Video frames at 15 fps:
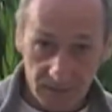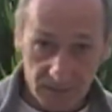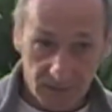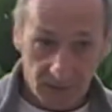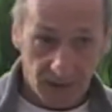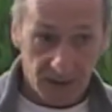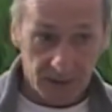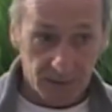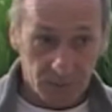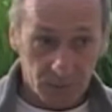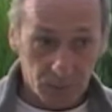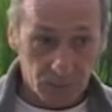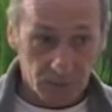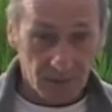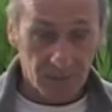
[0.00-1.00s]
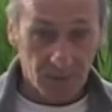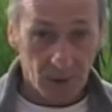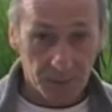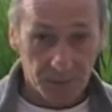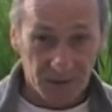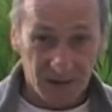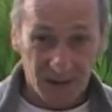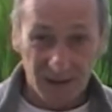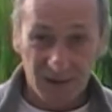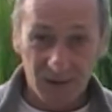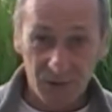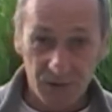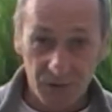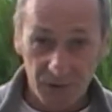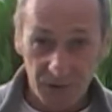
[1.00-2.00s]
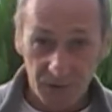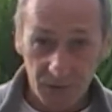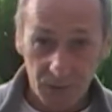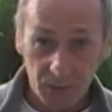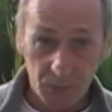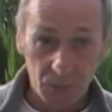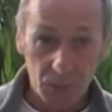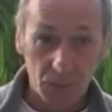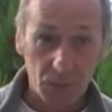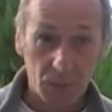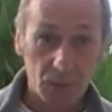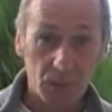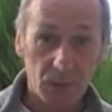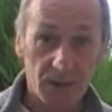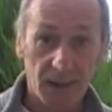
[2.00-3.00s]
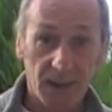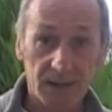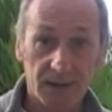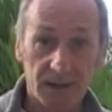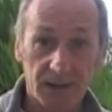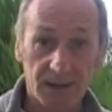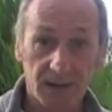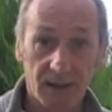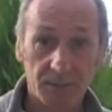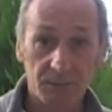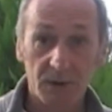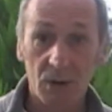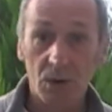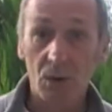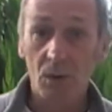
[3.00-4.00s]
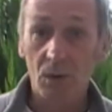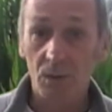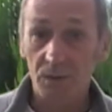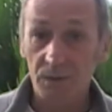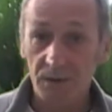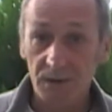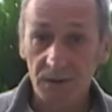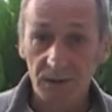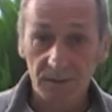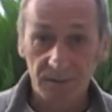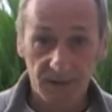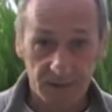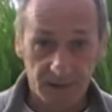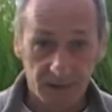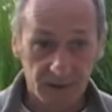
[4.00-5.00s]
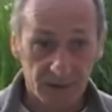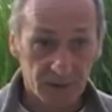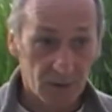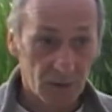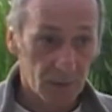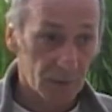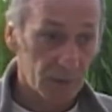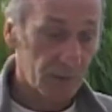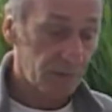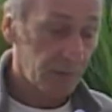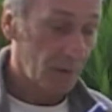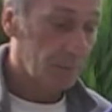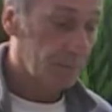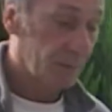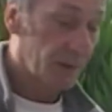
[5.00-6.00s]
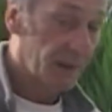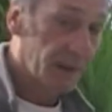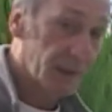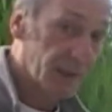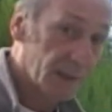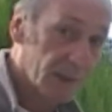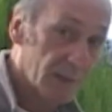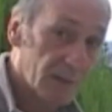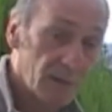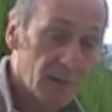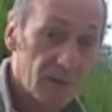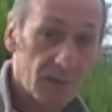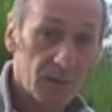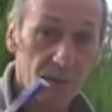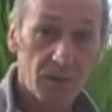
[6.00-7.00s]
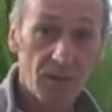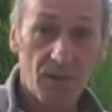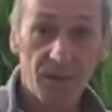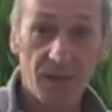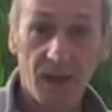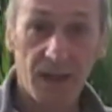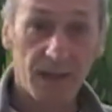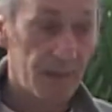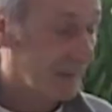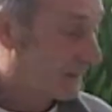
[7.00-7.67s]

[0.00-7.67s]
try to develop strategies to get some goals, that is, goes from here to there.